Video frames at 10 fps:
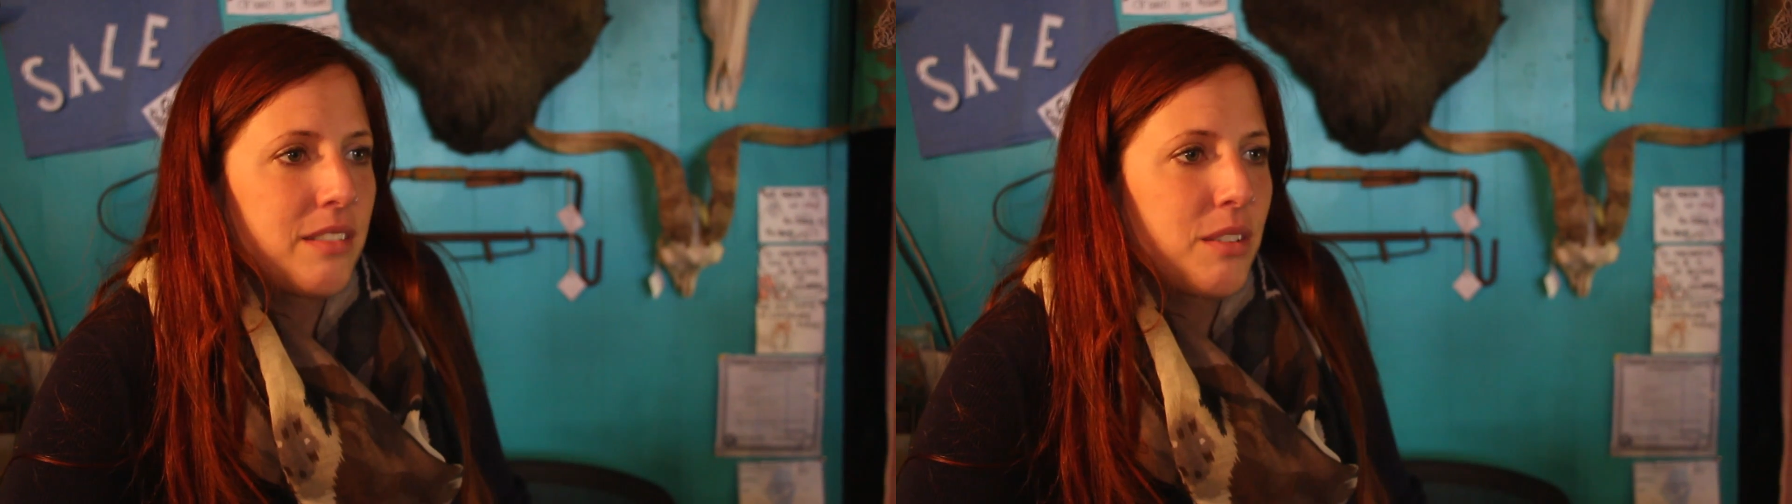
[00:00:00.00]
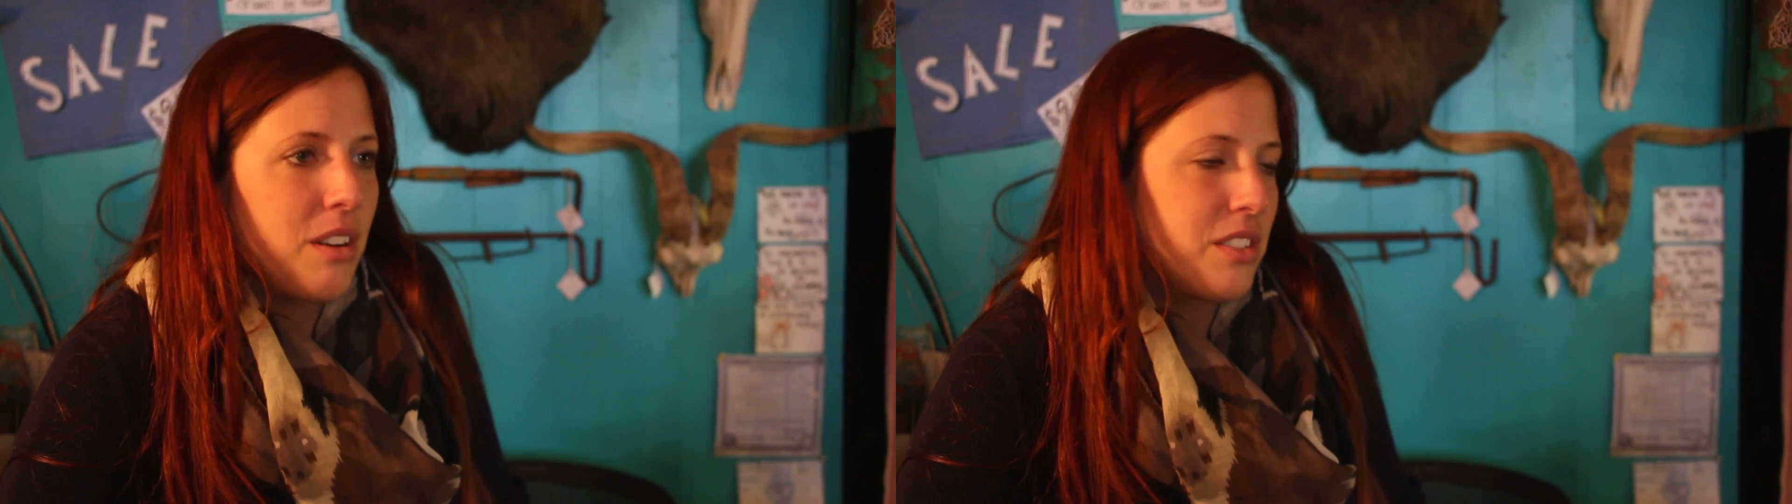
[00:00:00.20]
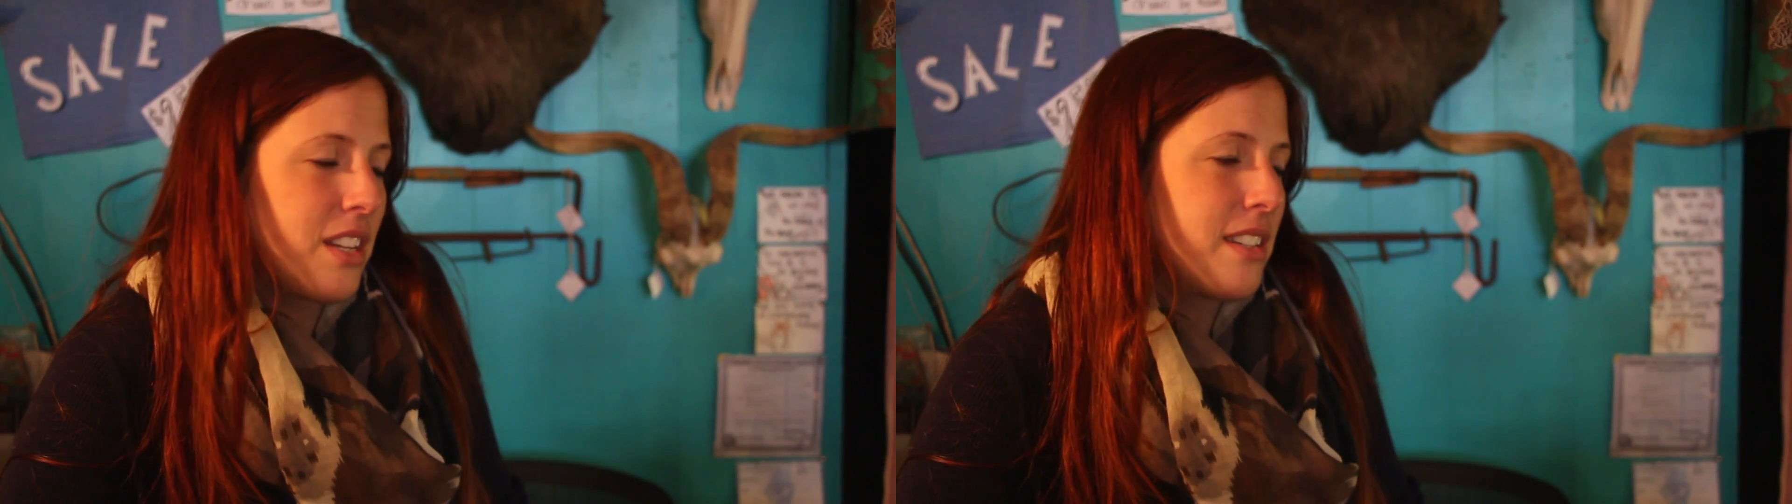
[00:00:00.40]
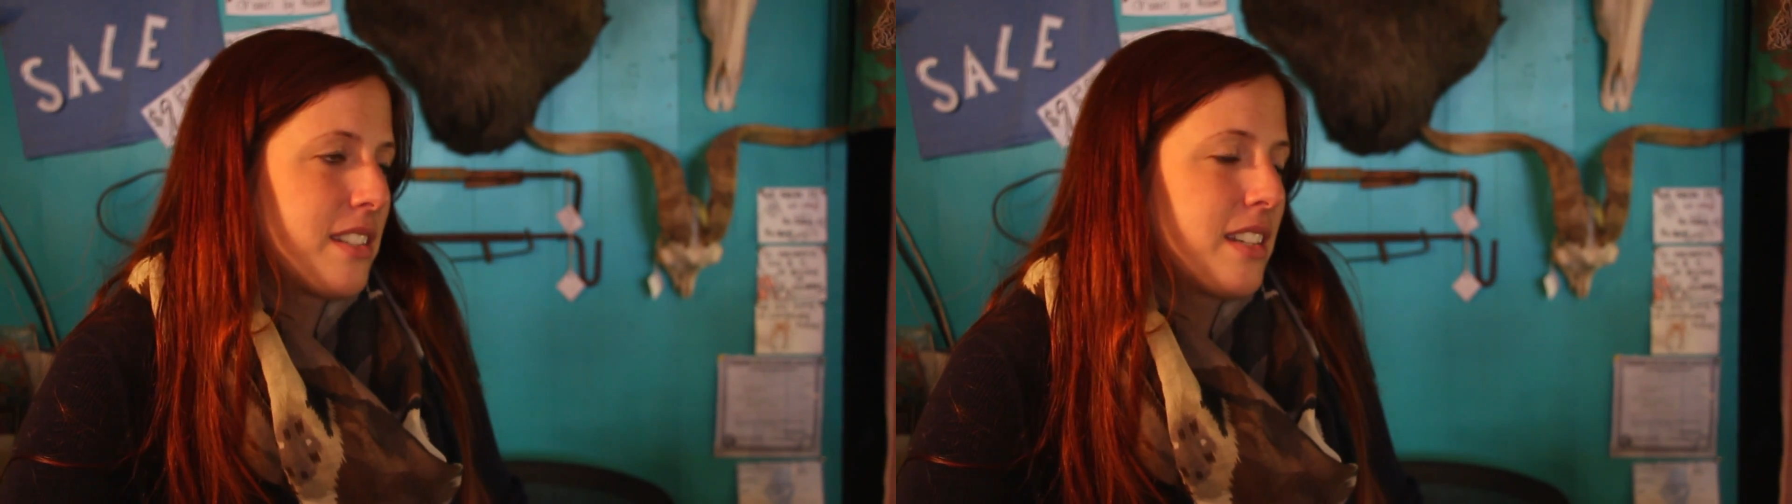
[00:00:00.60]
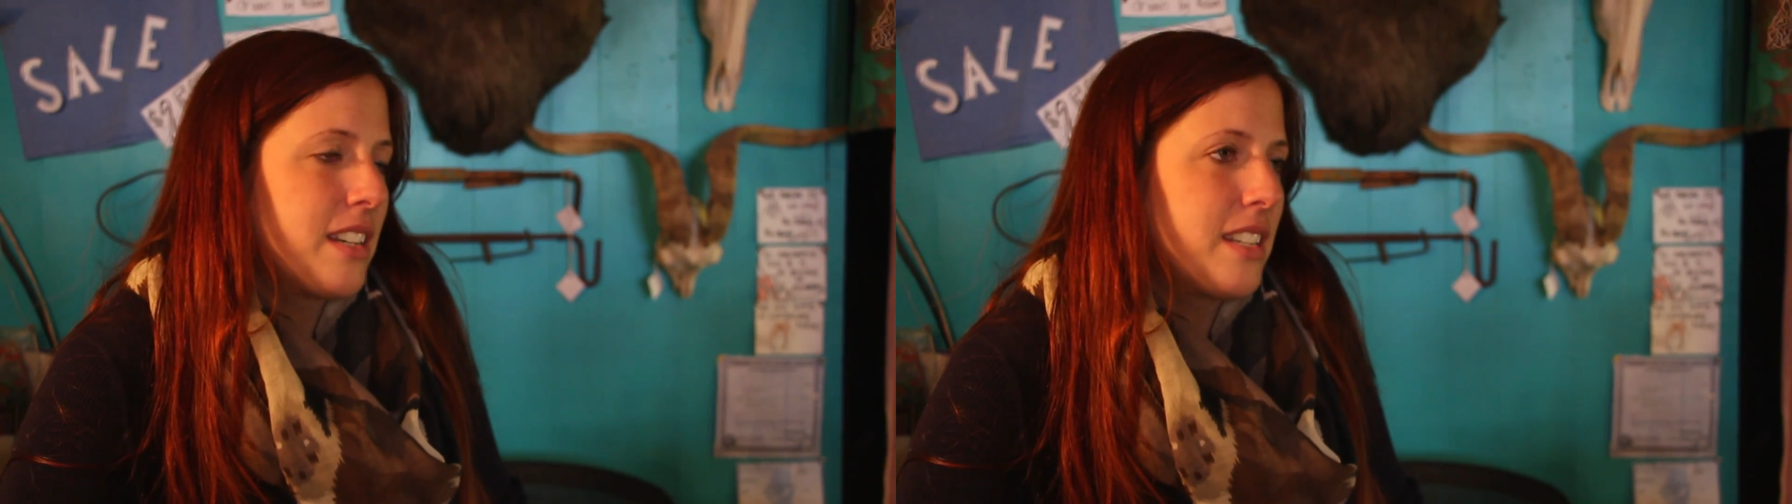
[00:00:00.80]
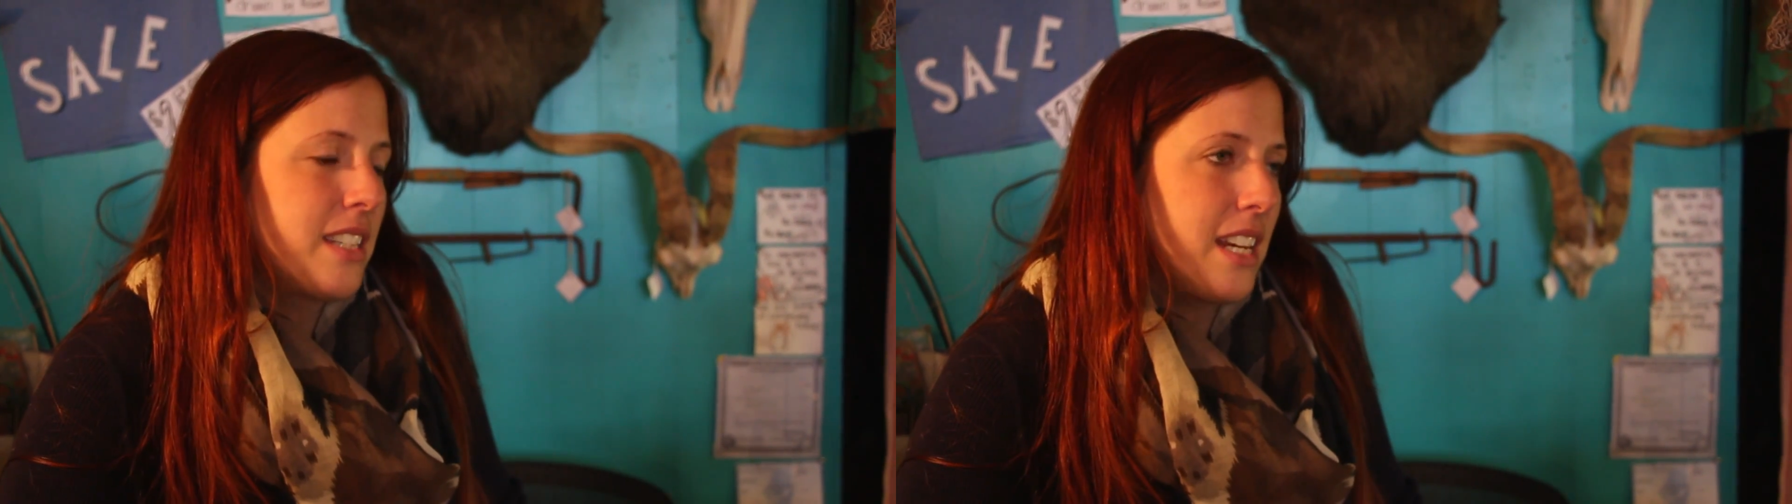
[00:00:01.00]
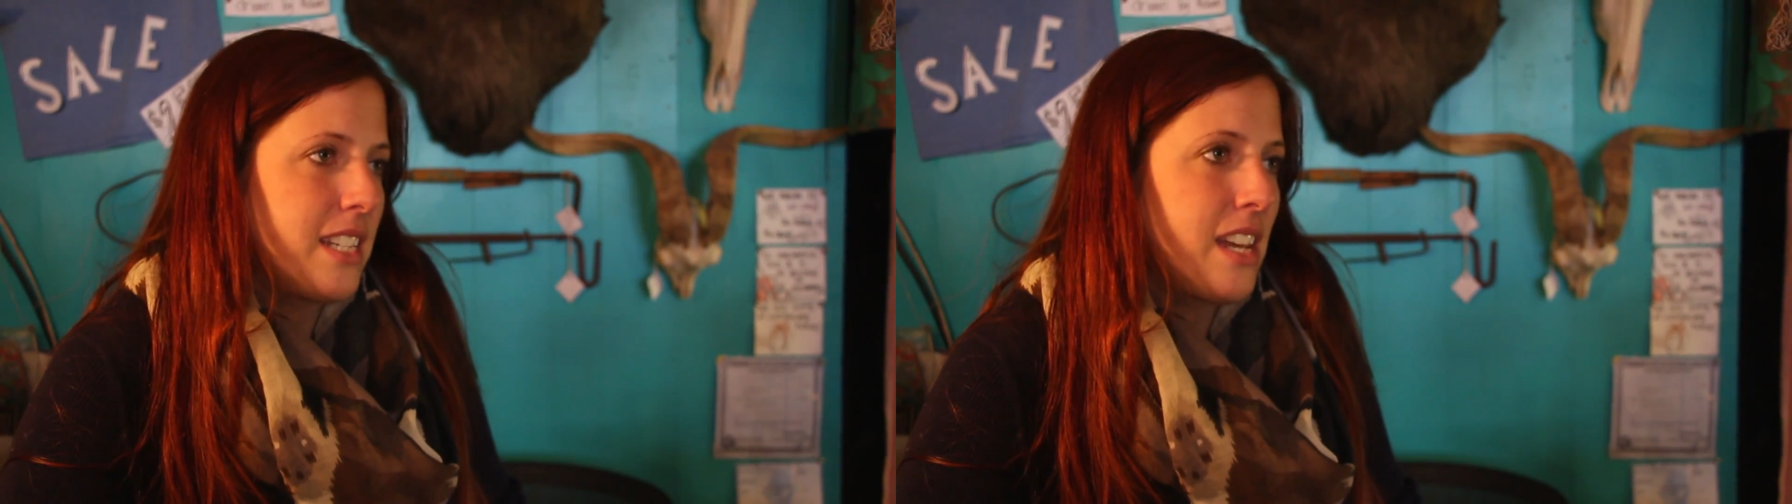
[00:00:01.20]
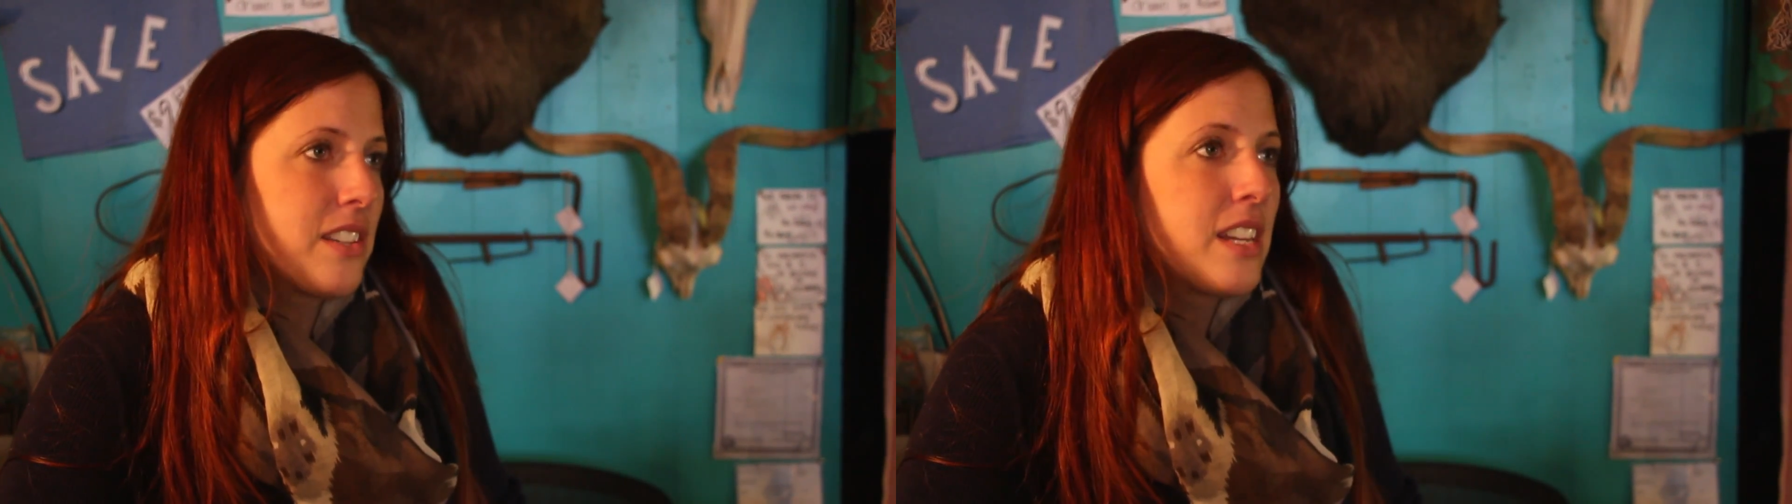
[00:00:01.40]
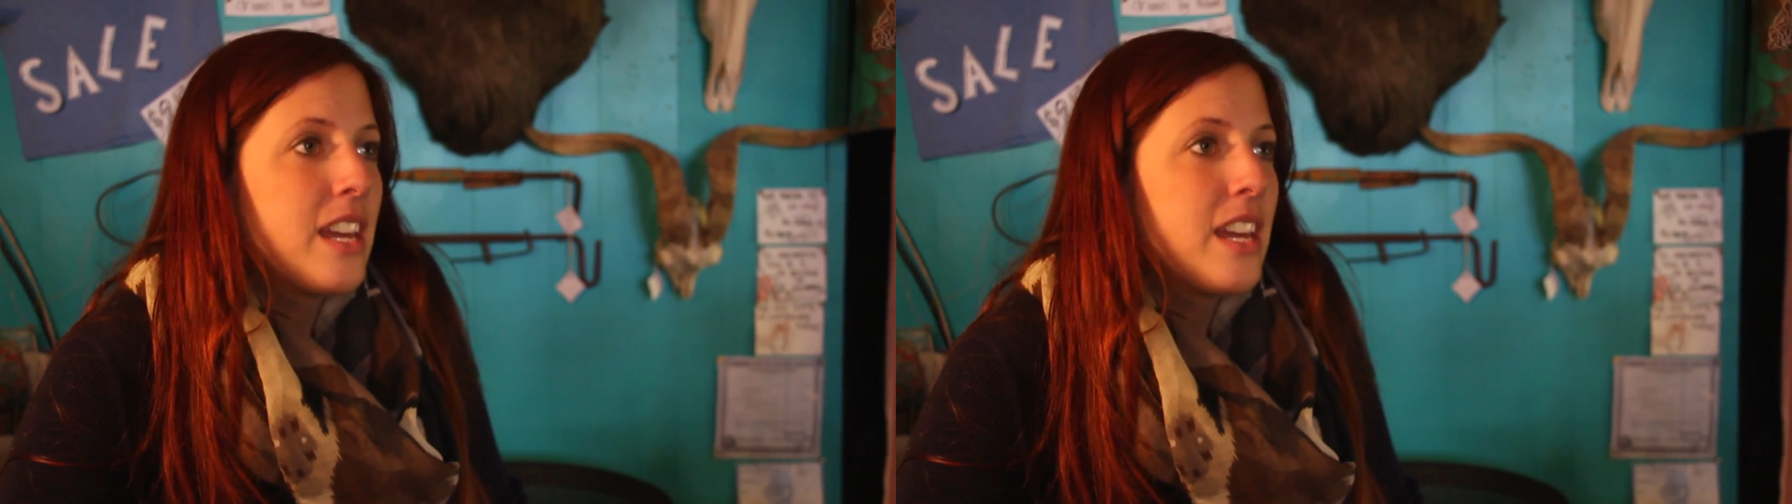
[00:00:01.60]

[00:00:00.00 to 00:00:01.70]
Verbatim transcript: garage sales and estate sales.